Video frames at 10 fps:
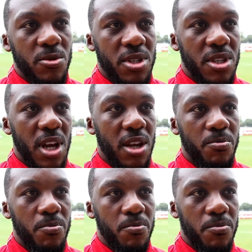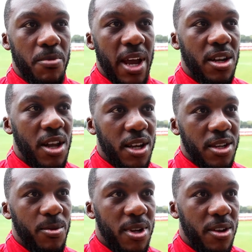which is like a pain like in
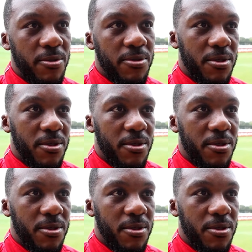the middle of